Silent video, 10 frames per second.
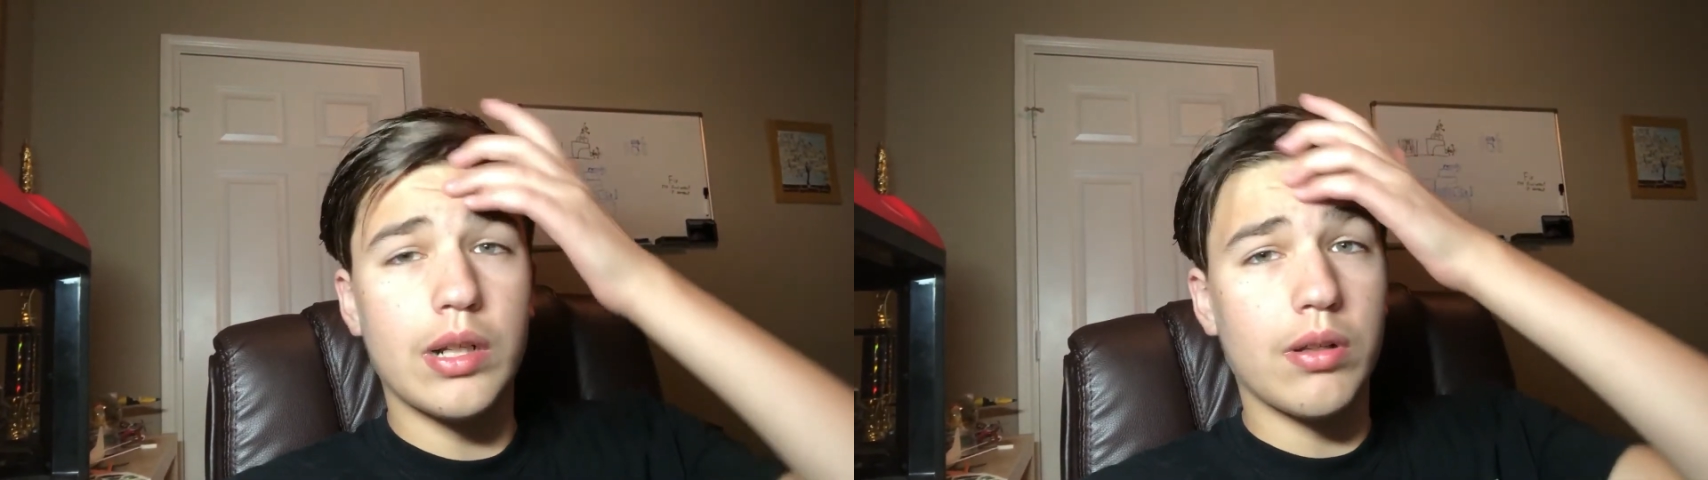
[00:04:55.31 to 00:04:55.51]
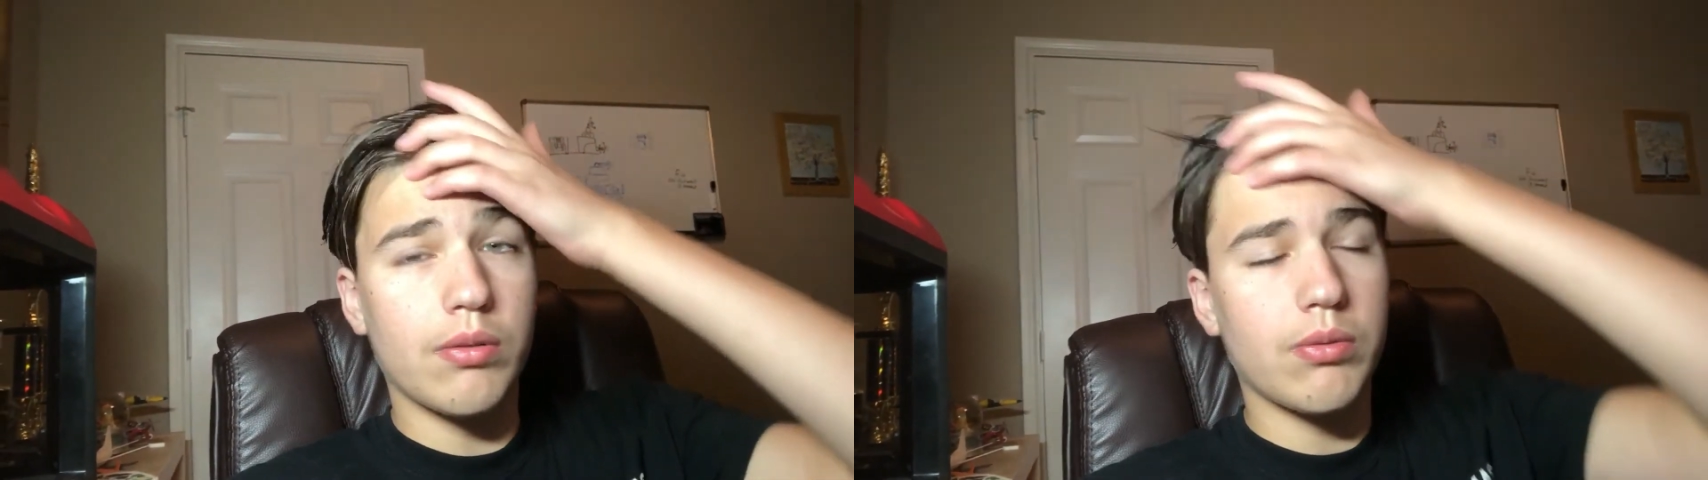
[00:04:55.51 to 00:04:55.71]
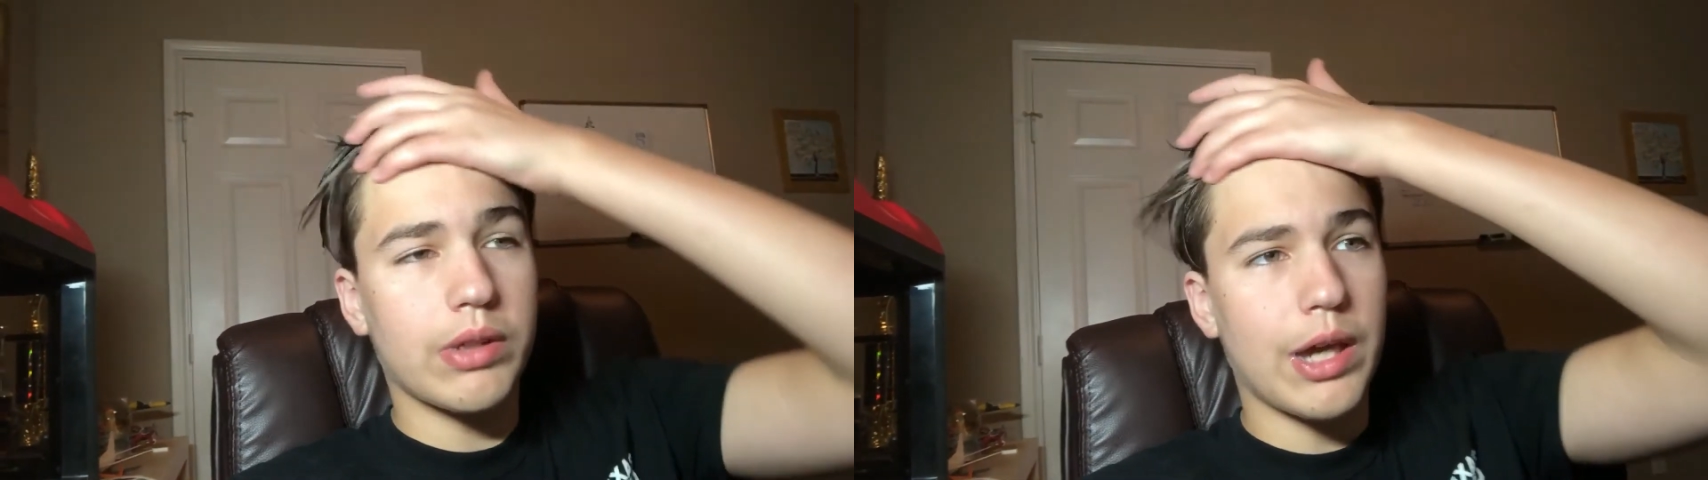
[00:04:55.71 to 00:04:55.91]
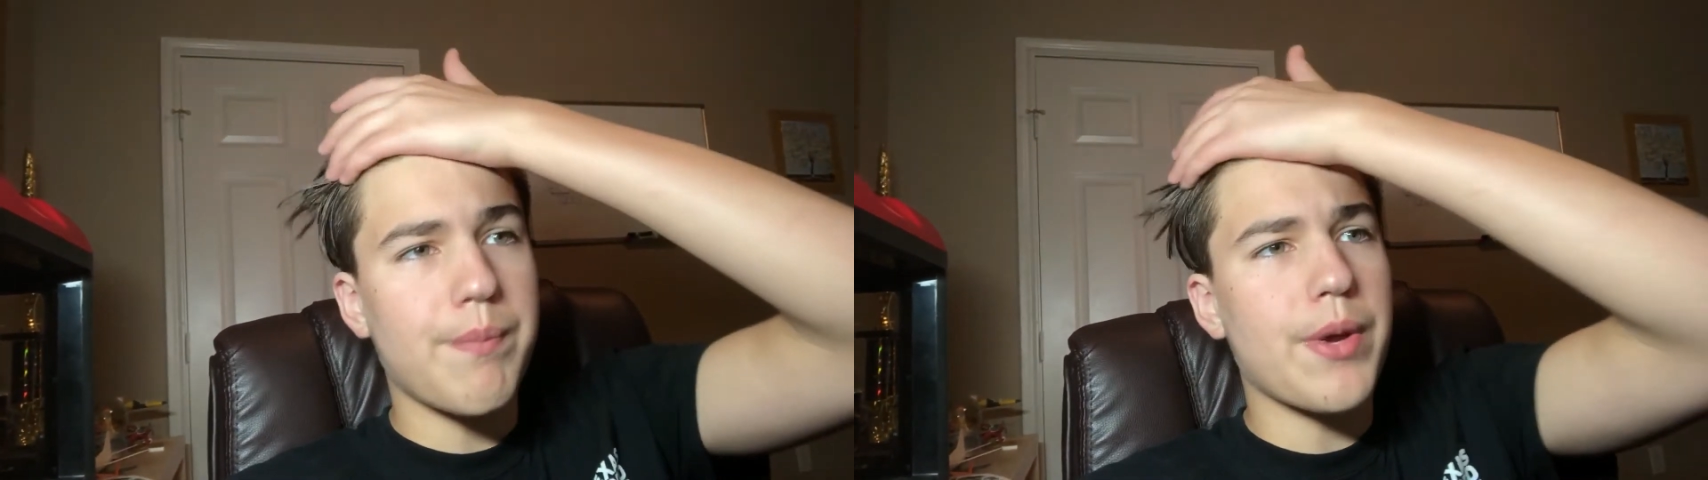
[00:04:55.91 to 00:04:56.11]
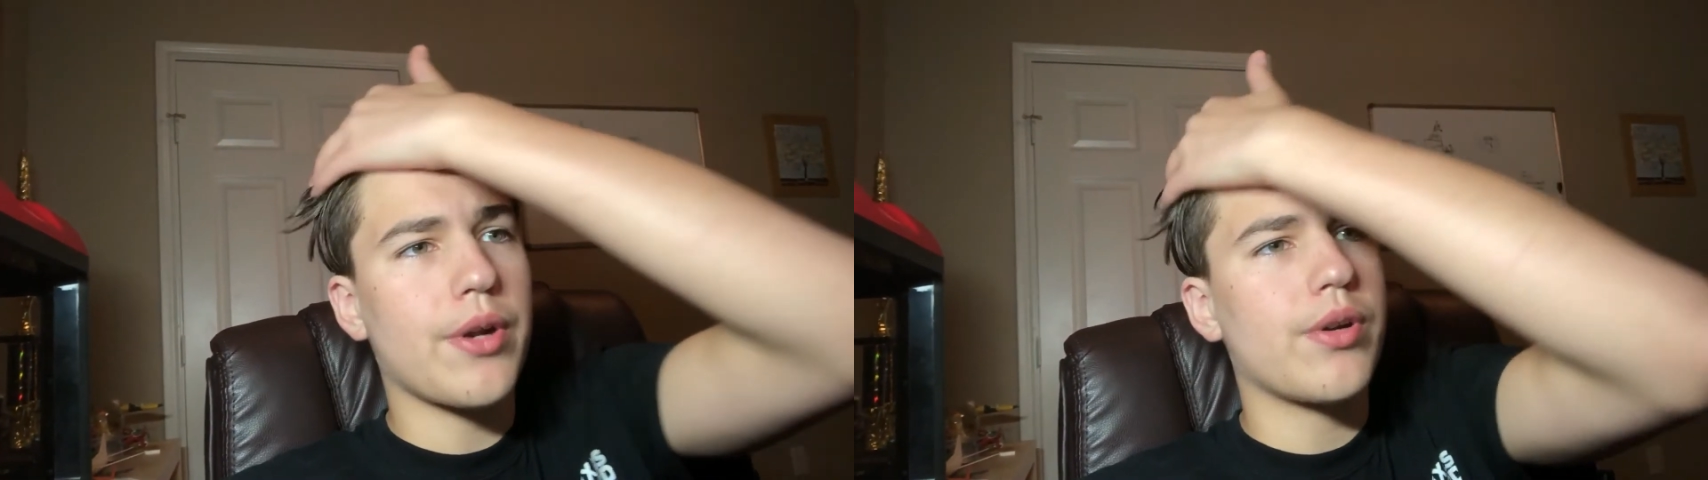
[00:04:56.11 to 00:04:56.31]
I'll
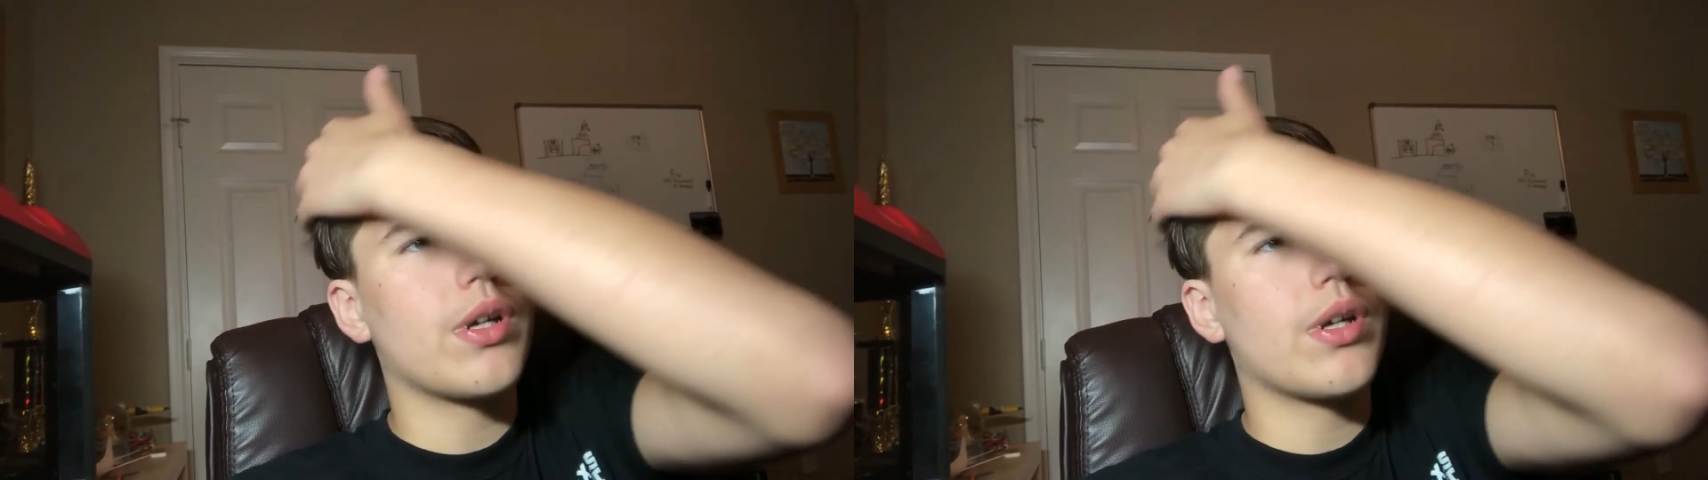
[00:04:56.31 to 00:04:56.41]
get better